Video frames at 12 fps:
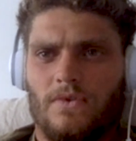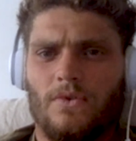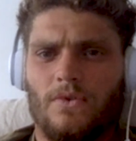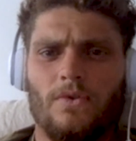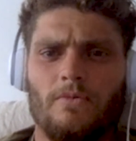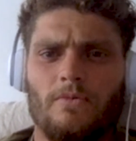
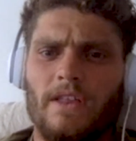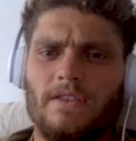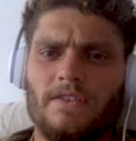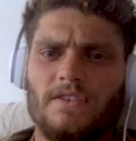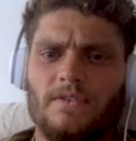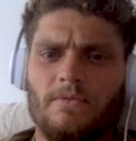2
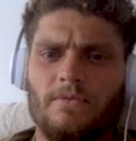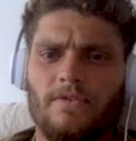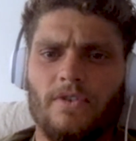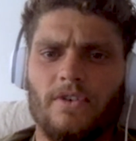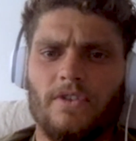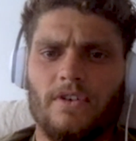months
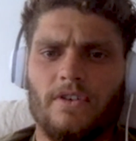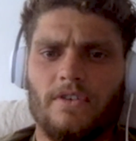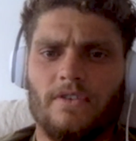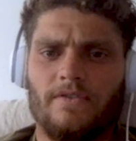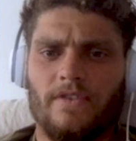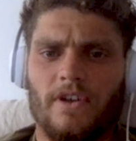before
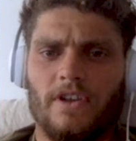the